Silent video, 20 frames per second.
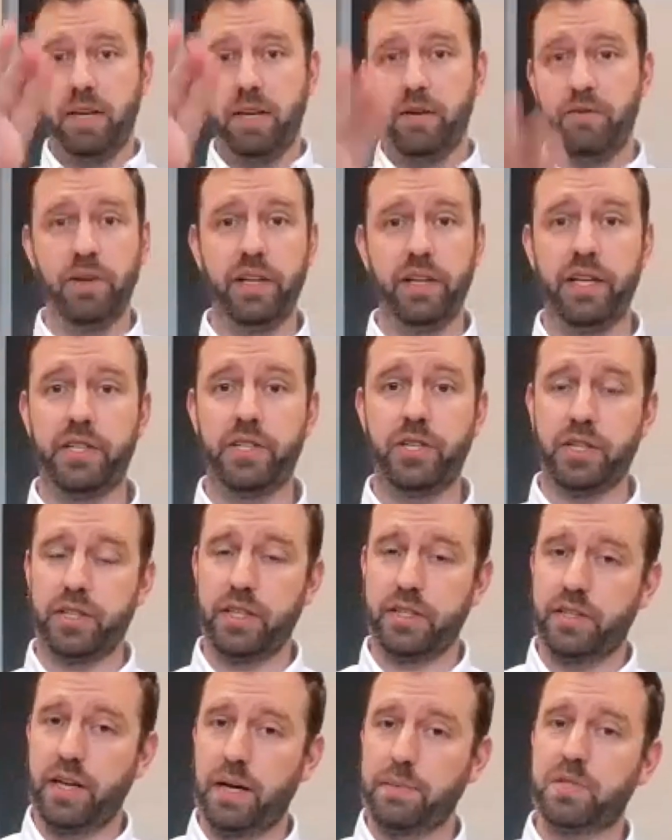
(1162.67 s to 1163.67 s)
it really
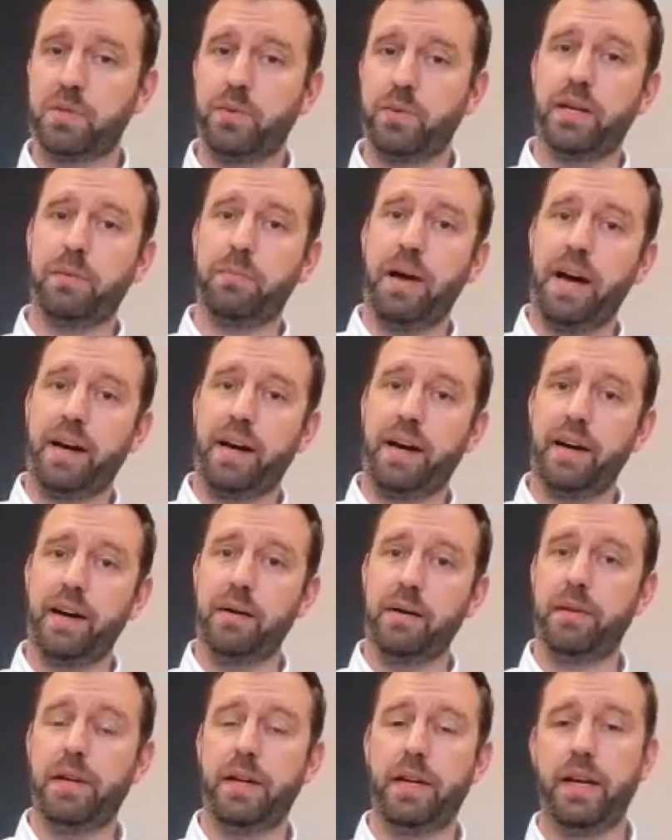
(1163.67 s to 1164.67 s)
took this upswing back
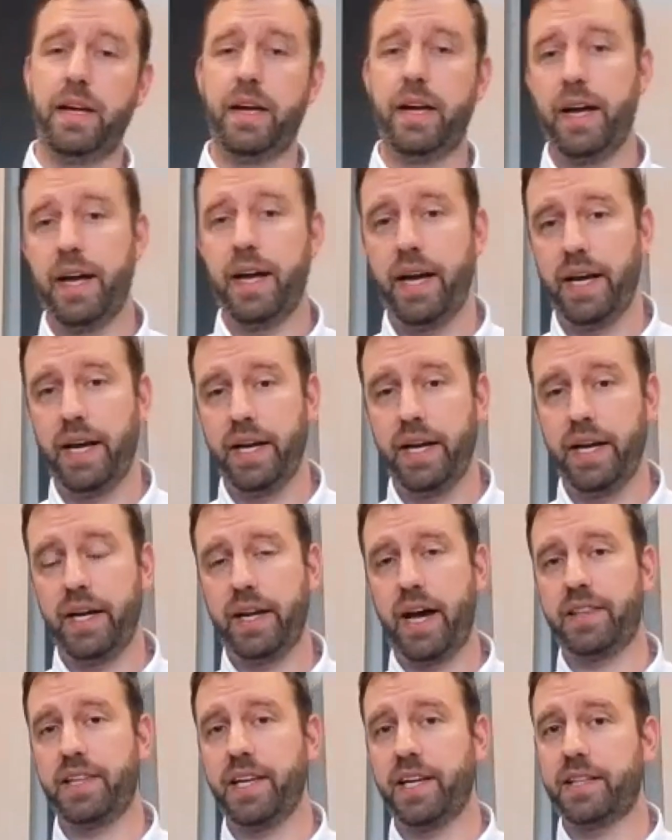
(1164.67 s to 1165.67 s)
up,
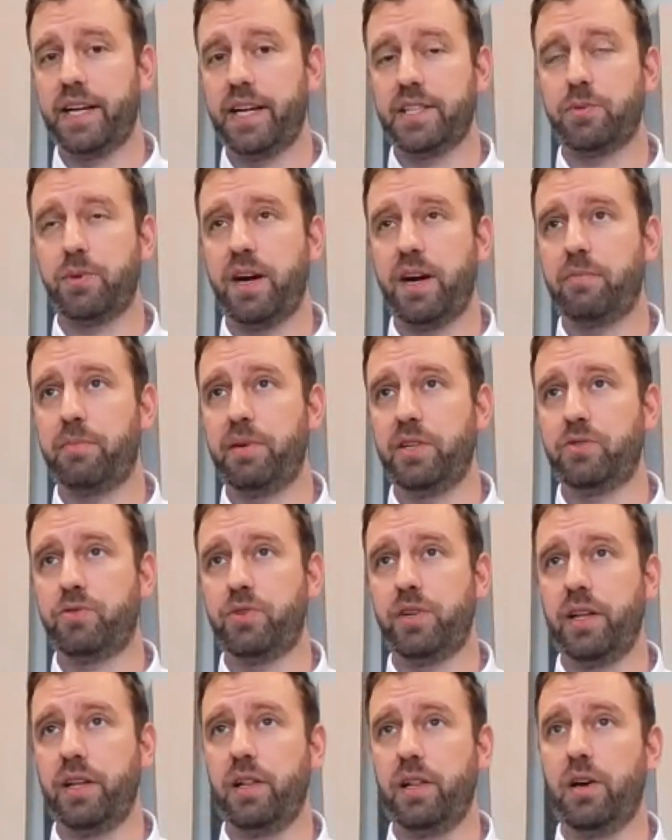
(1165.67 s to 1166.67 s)
and I think that's why
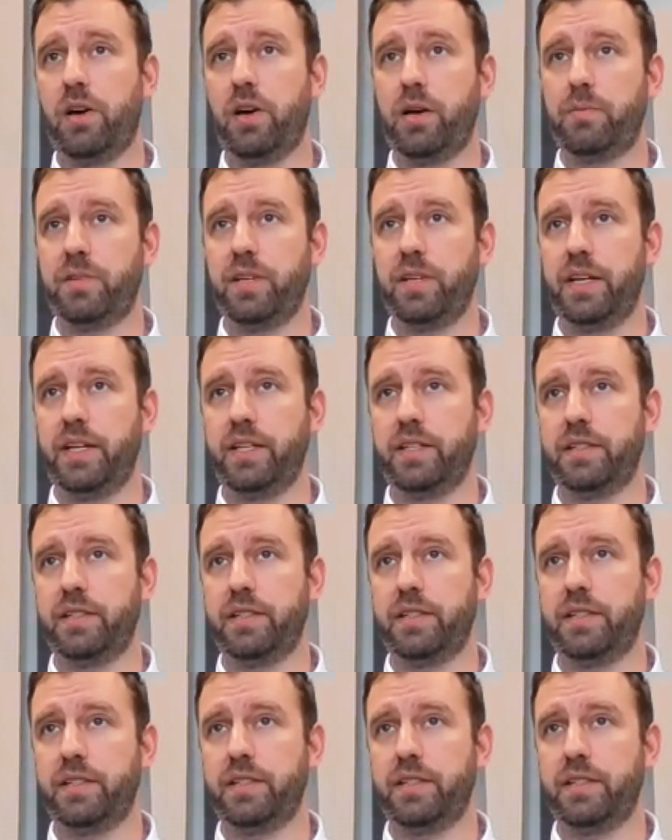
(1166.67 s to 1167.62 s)
everybody's really alarmed. Is